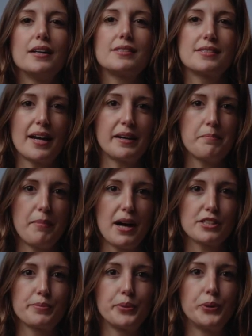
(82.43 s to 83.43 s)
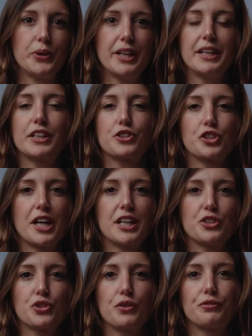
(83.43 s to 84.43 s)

a second passport in exchange